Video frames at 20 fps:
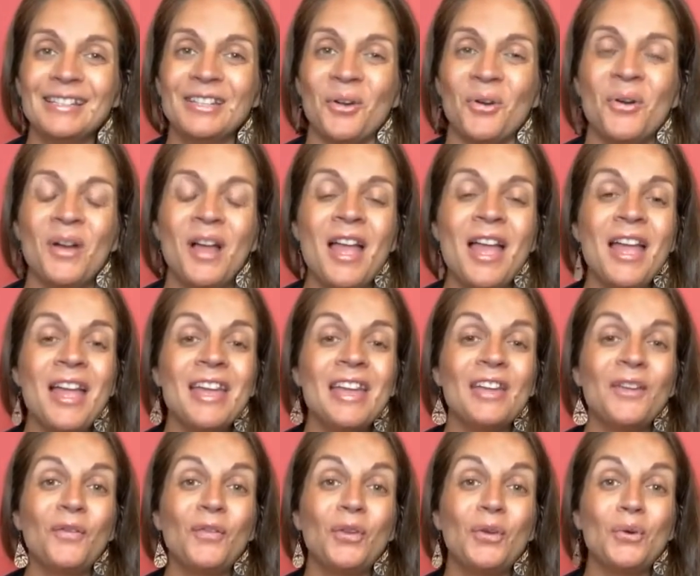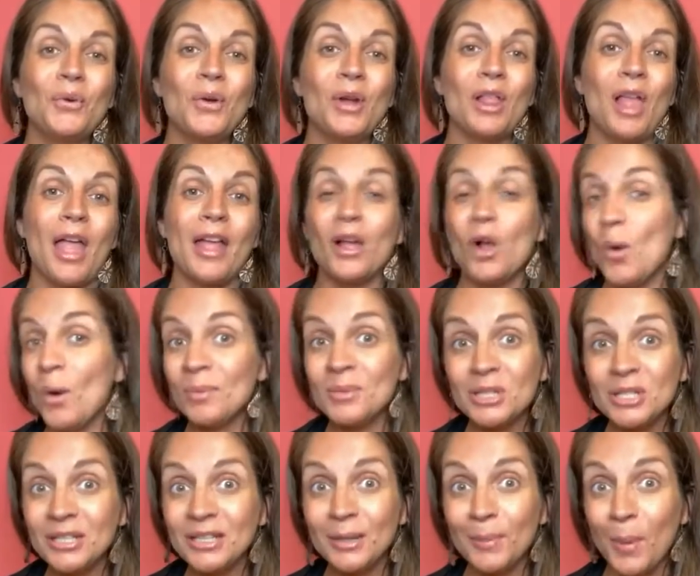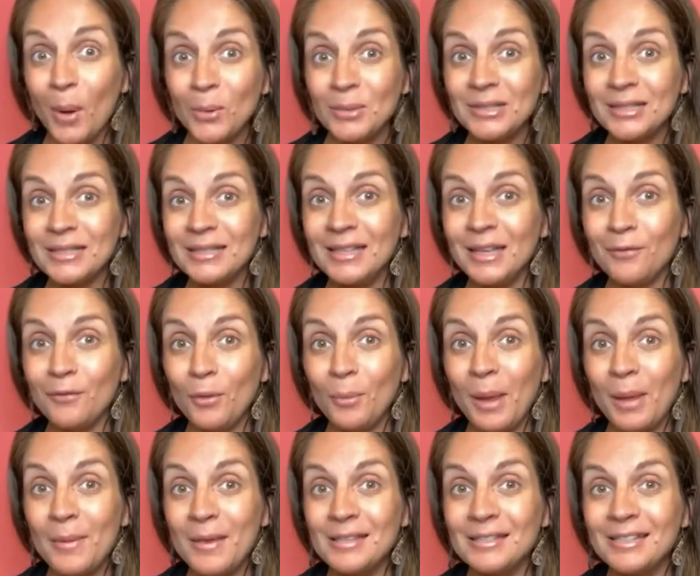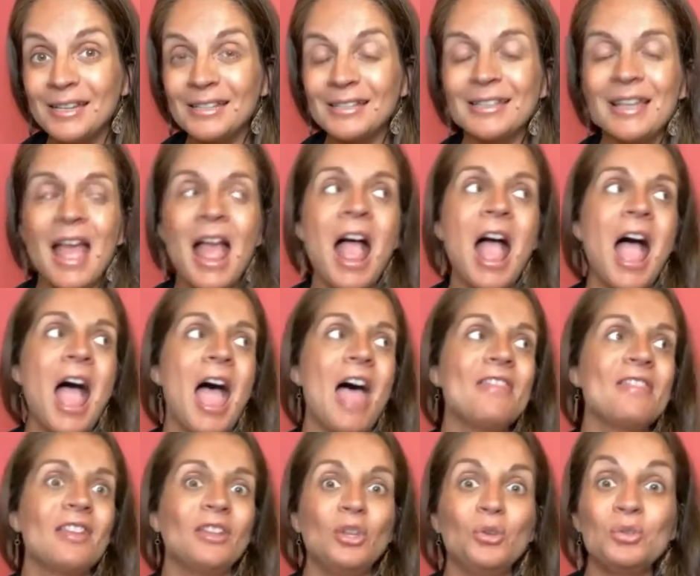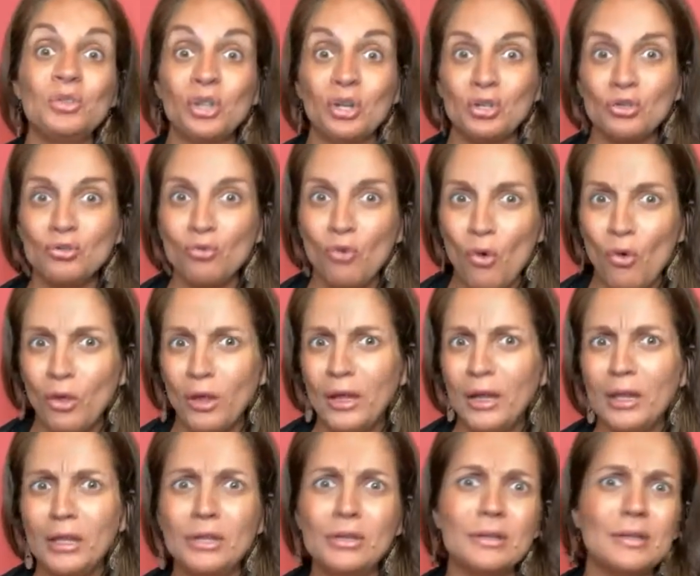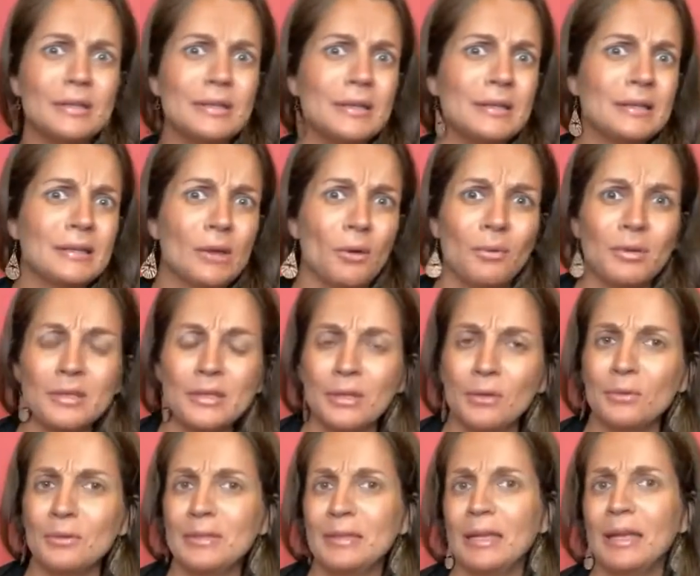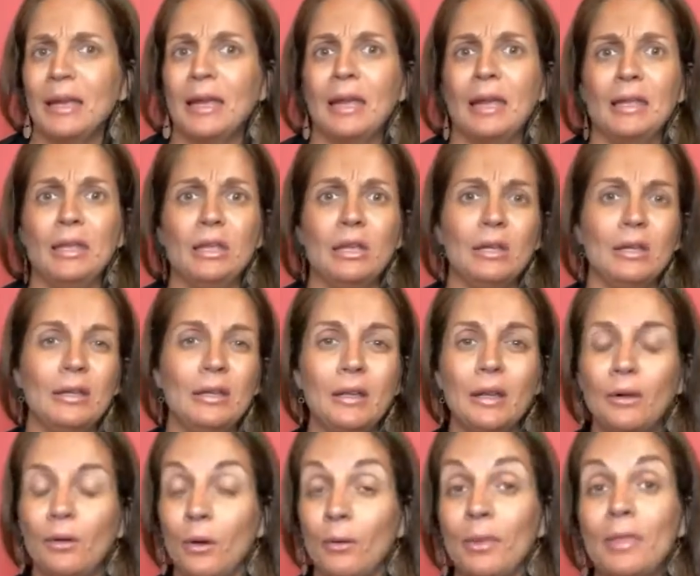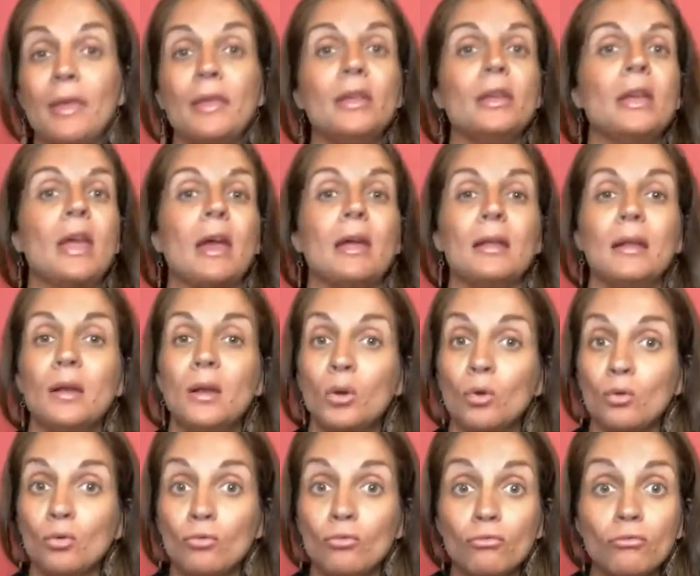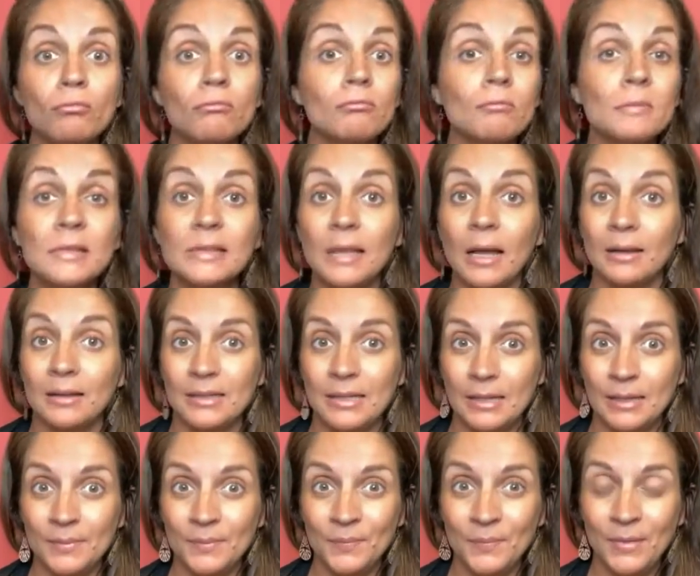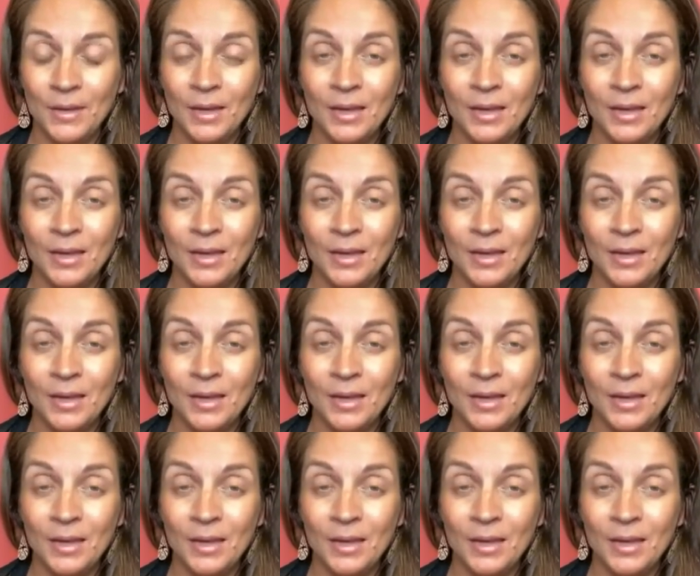So if you were like, oh, I'm just going to post this thing for my business, and then you start scrolling and you see so-and-so's thing and and then you get sucked in.